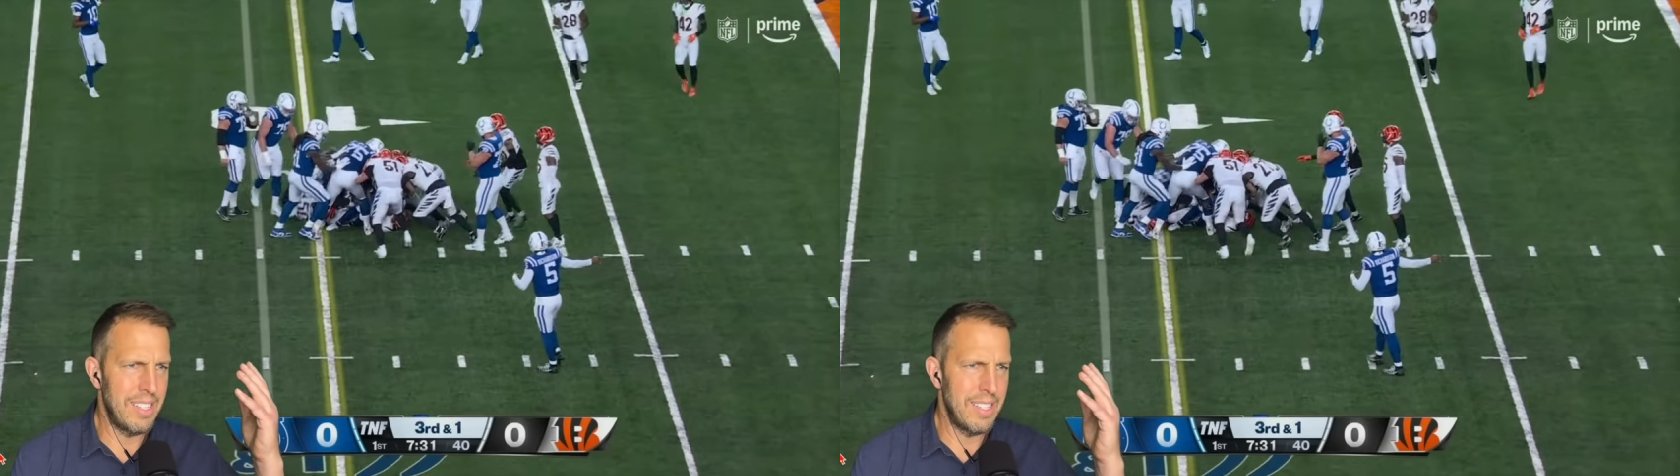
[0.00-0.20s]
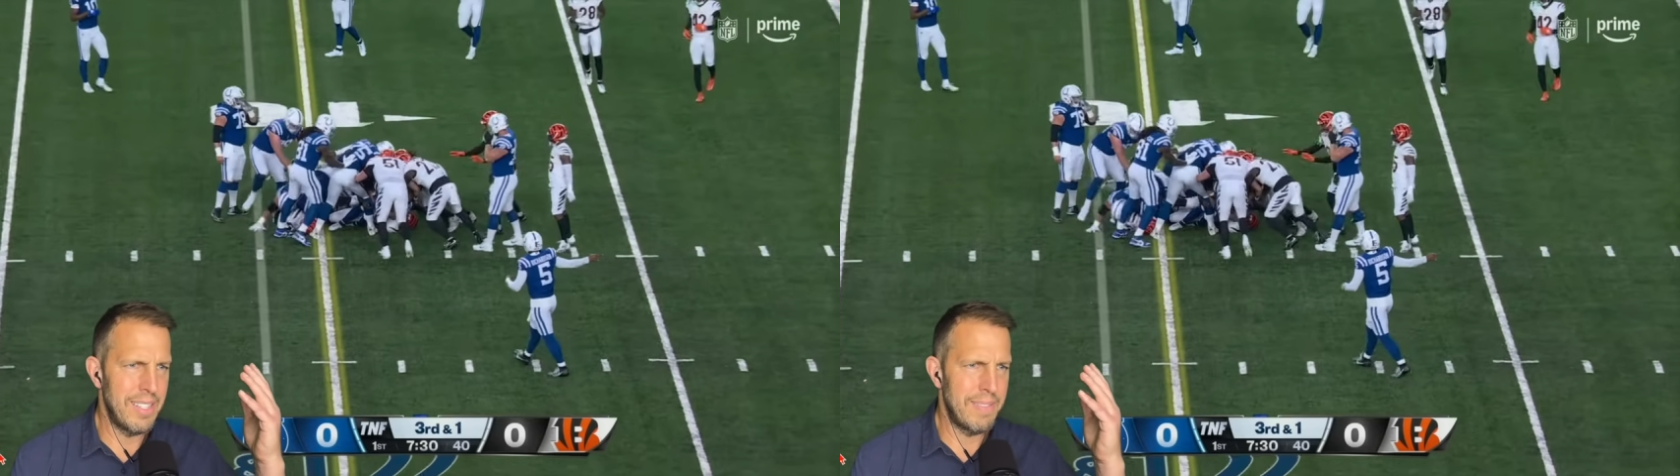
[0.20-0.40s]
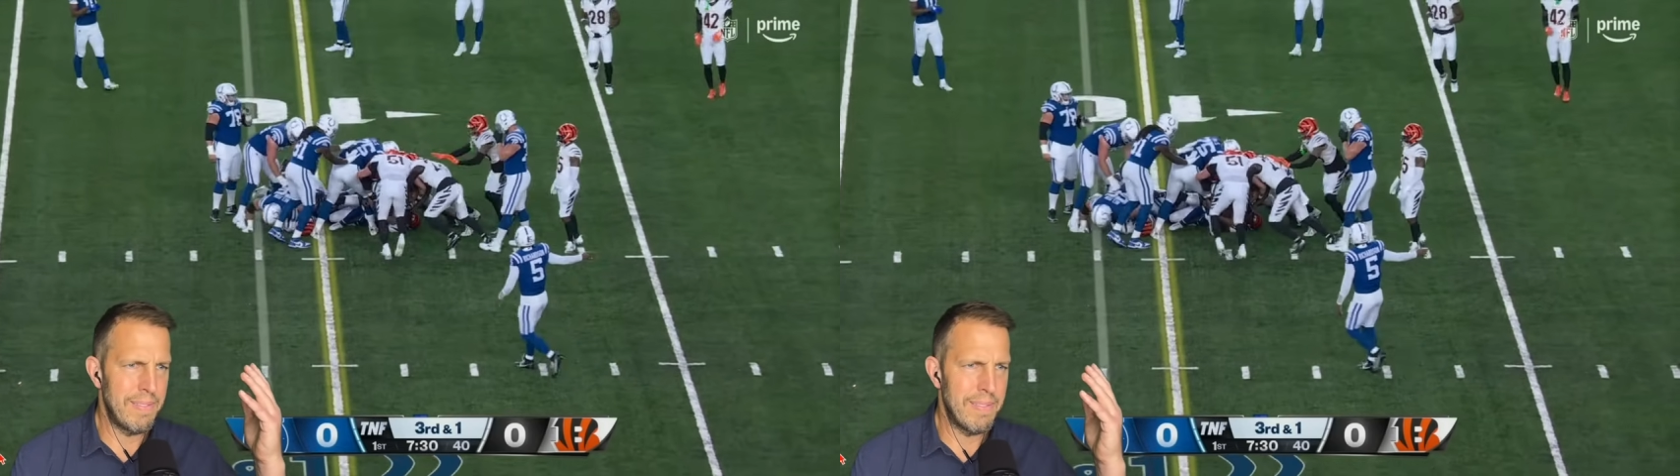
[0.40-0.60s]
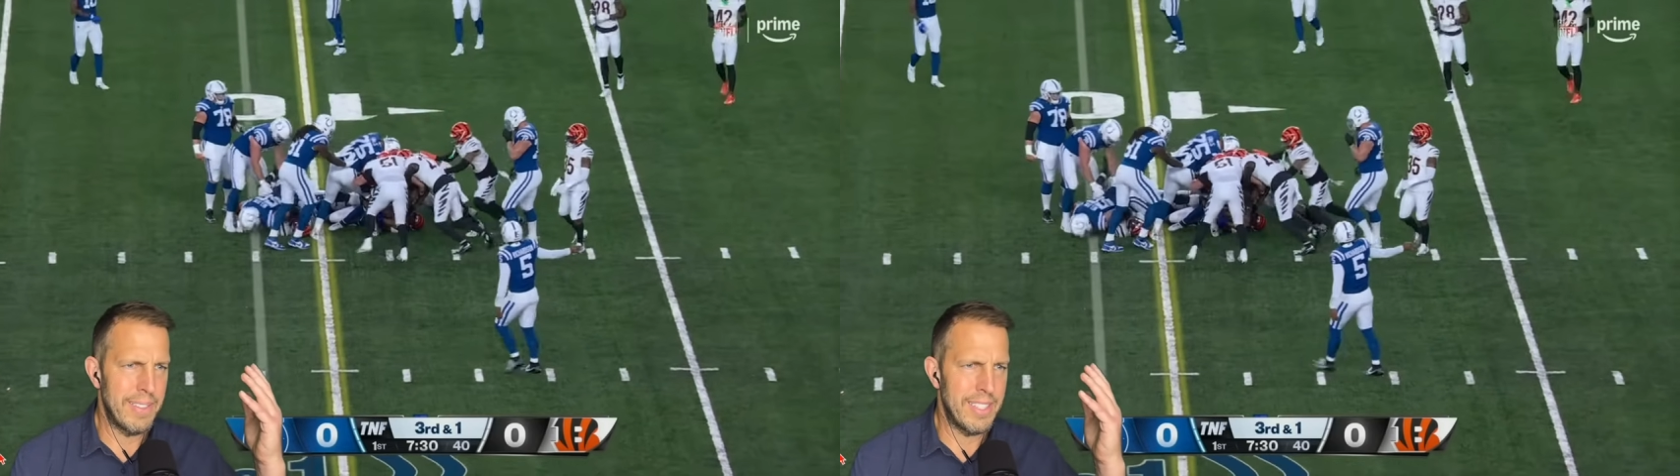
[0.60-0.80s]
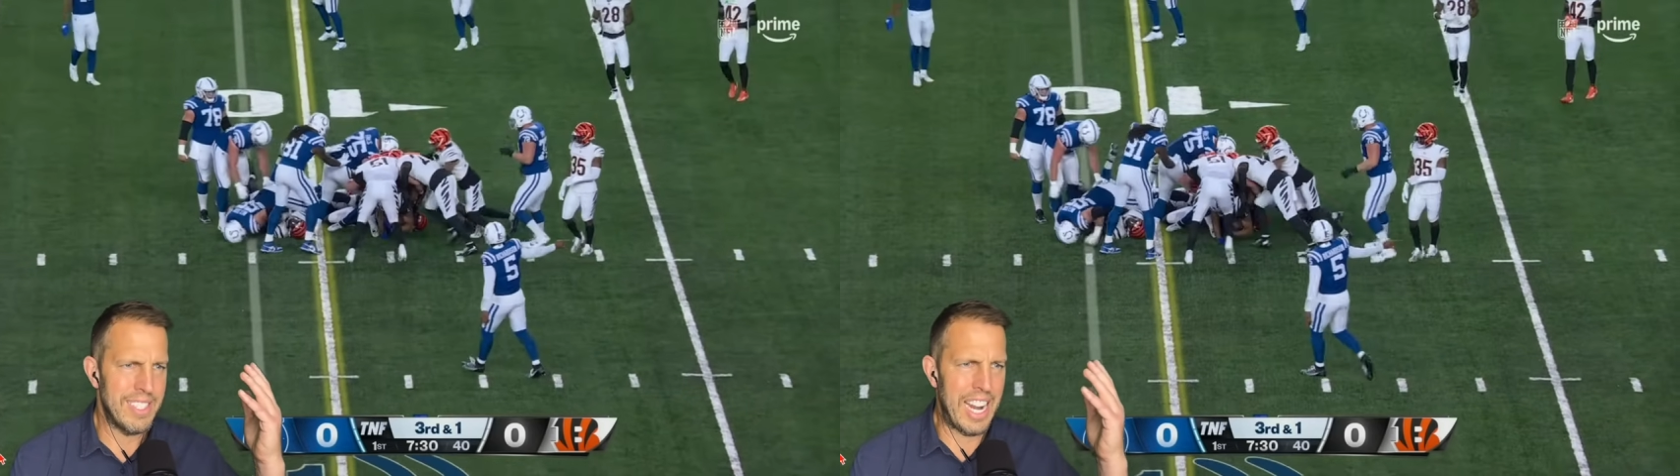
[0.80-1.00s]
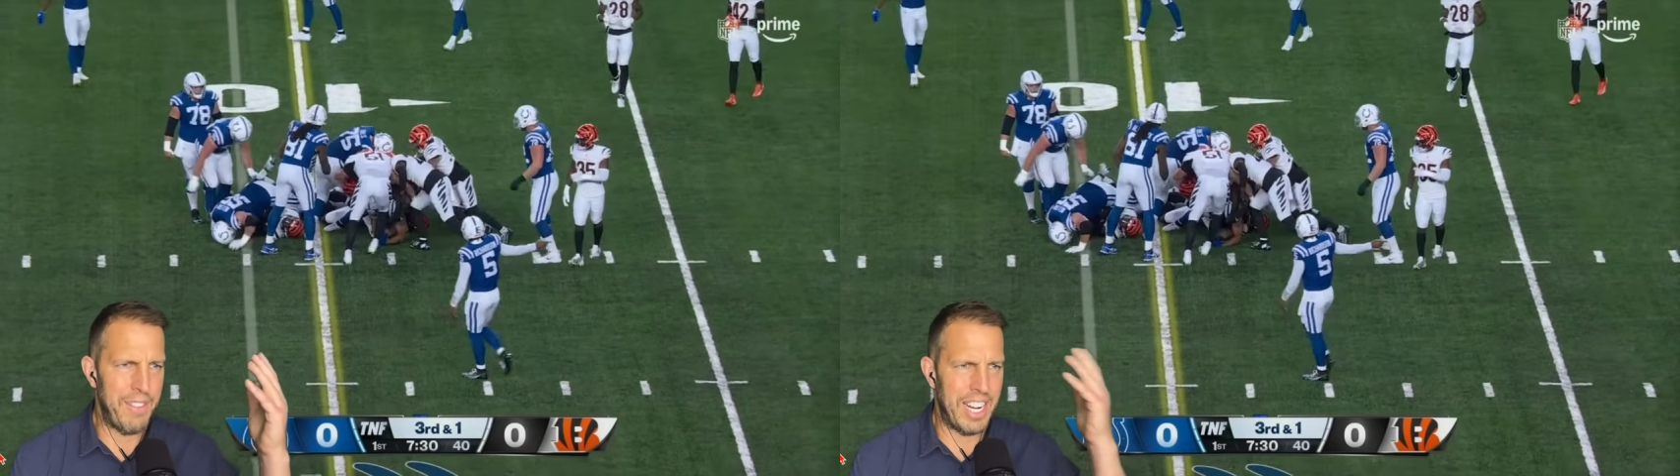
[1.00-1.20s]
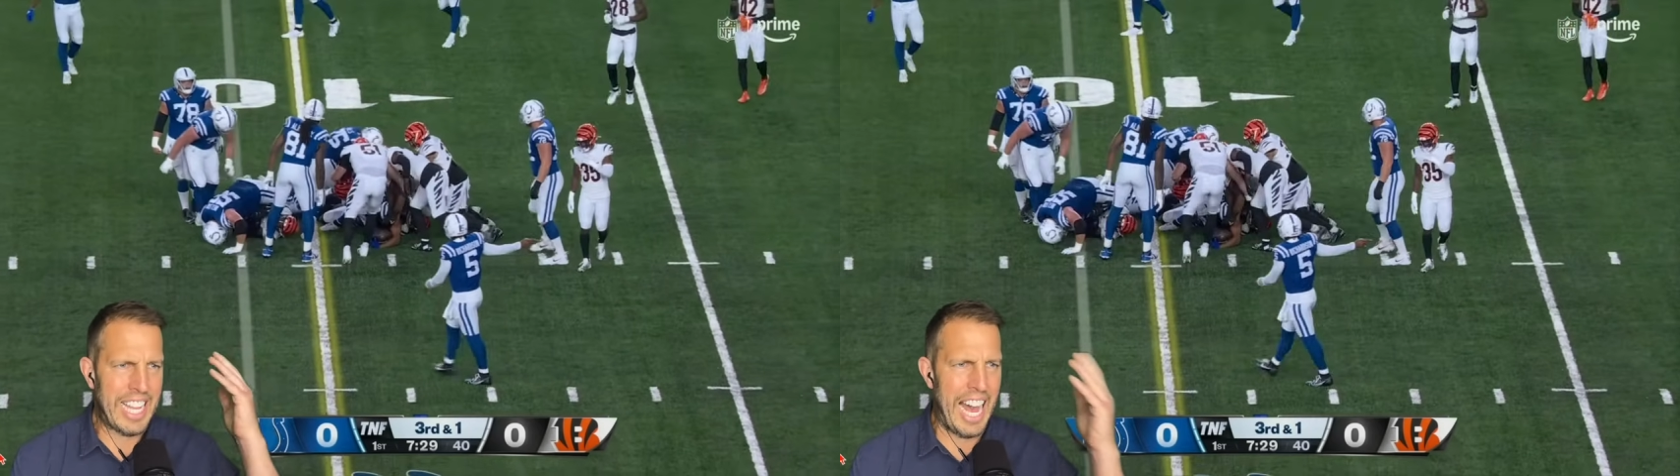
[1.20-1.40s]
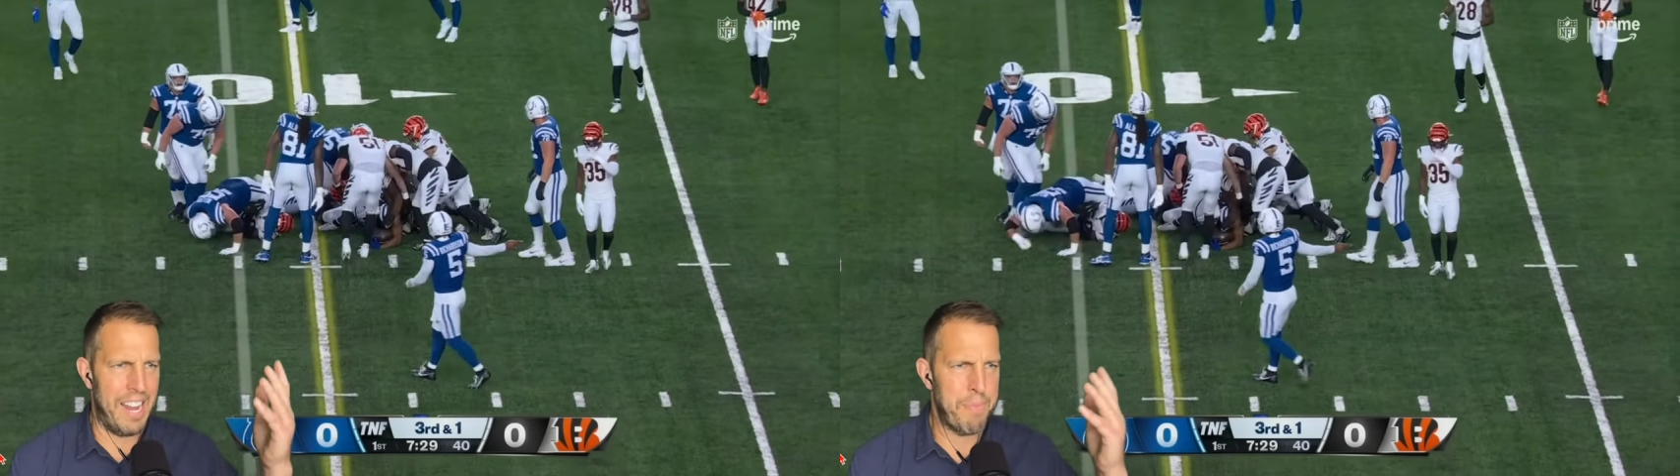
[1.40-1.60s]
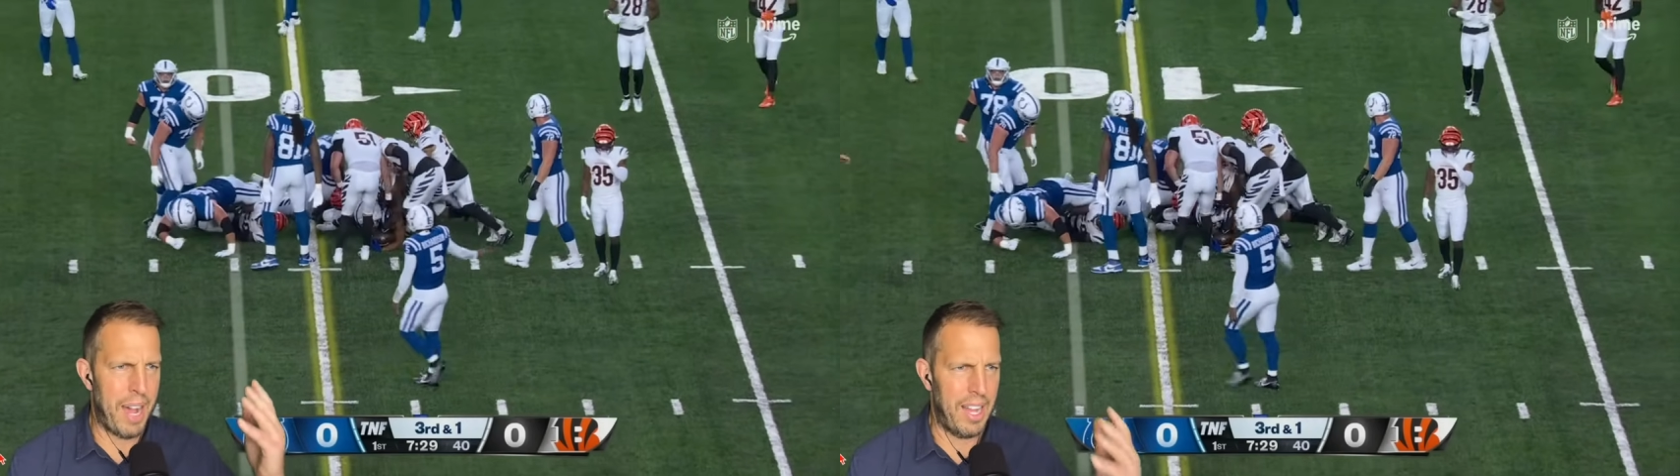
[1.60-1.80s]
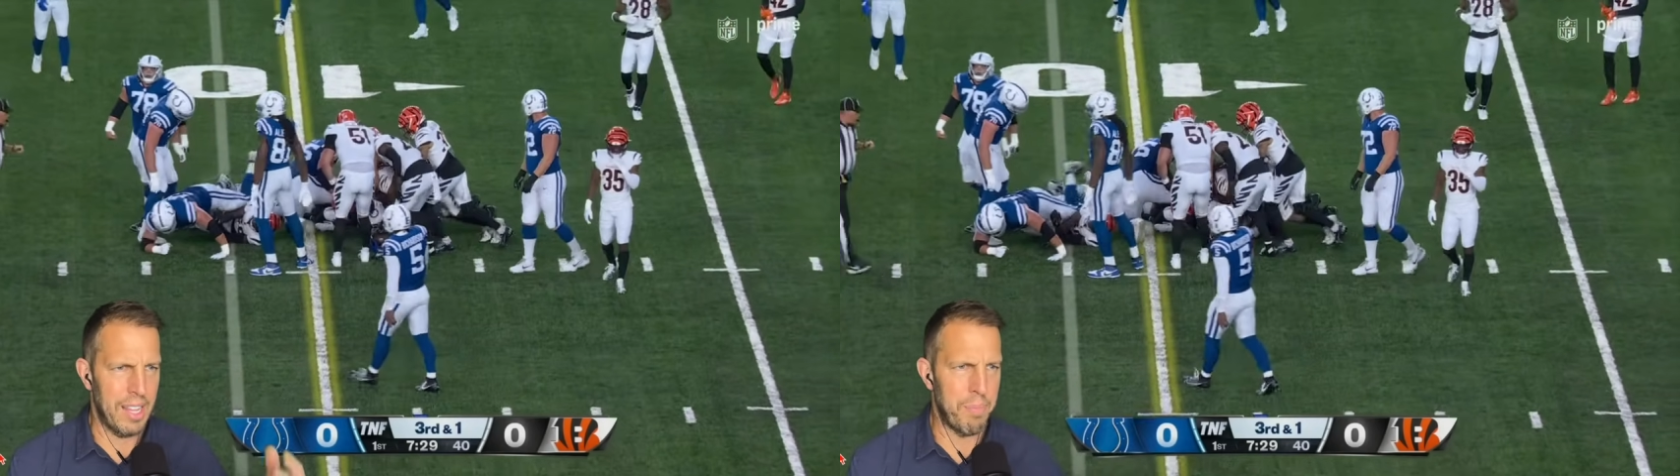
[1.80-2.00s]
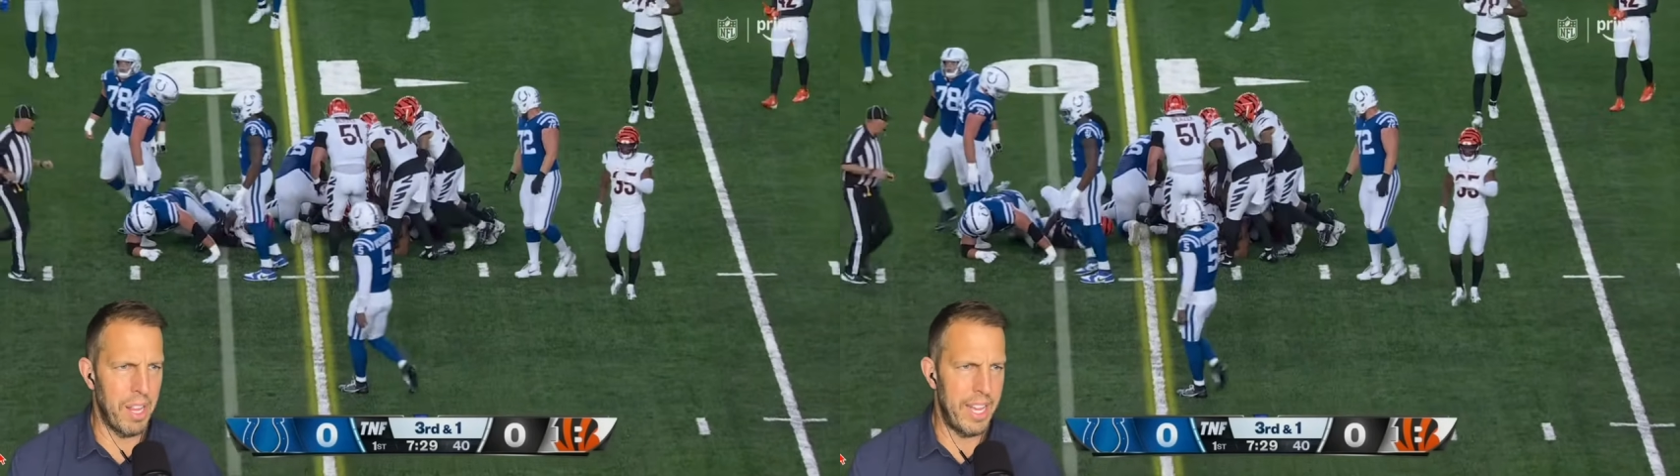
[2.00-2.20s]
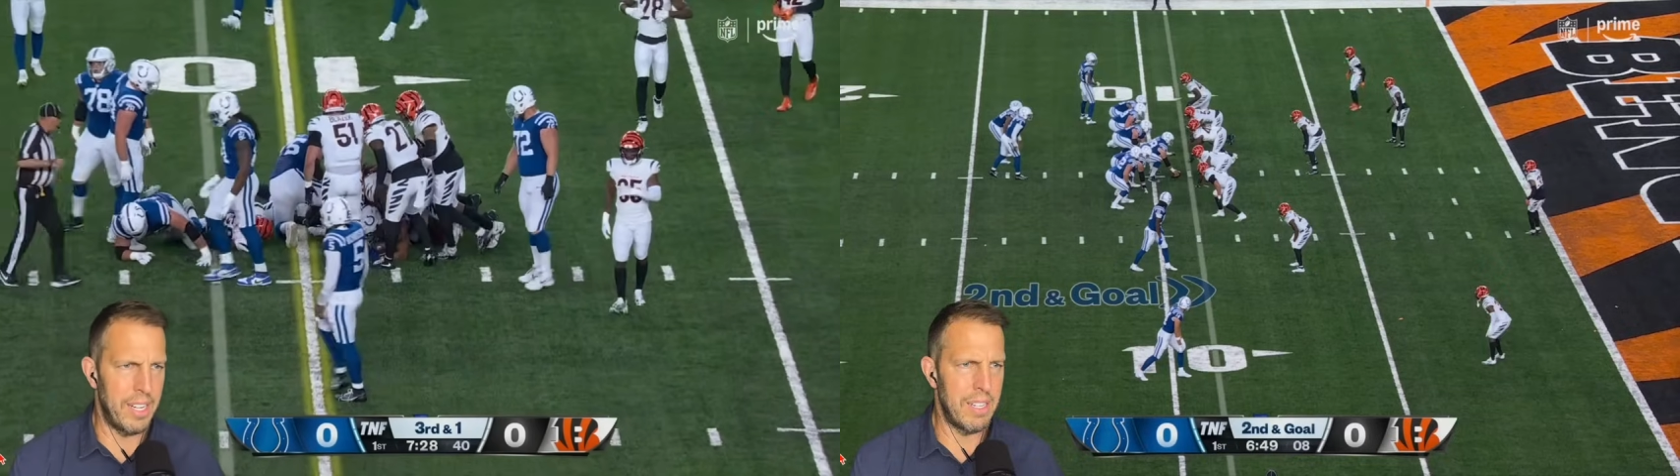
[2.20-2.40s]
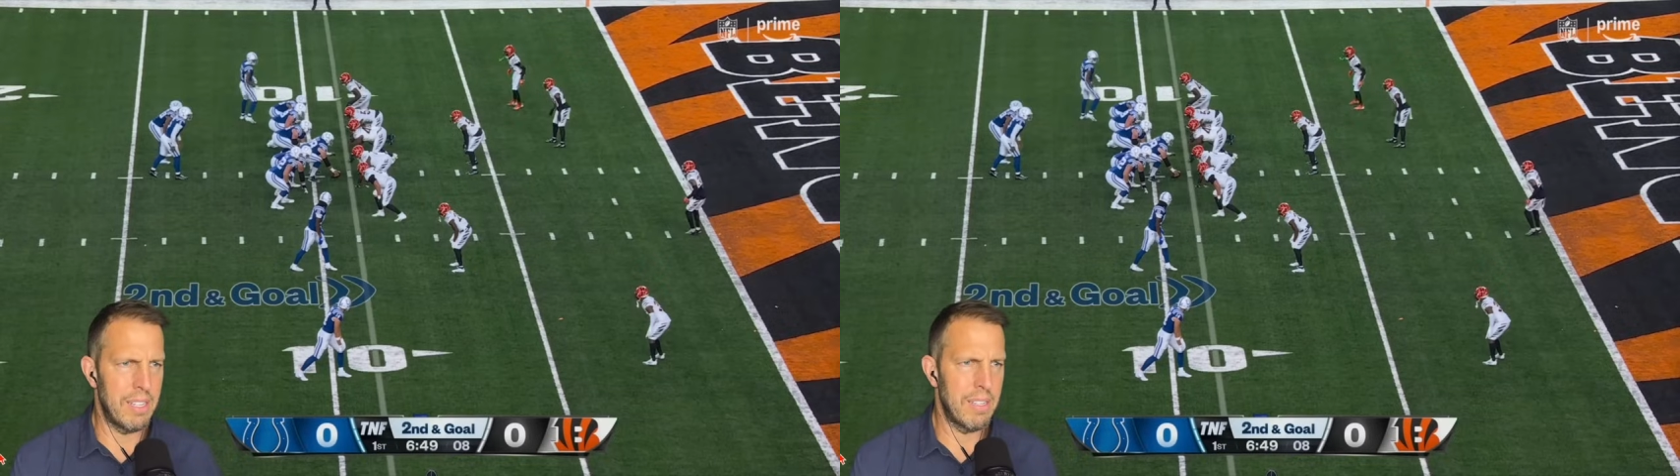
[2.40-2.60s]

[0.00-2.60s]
It's not even a cotton poly blend.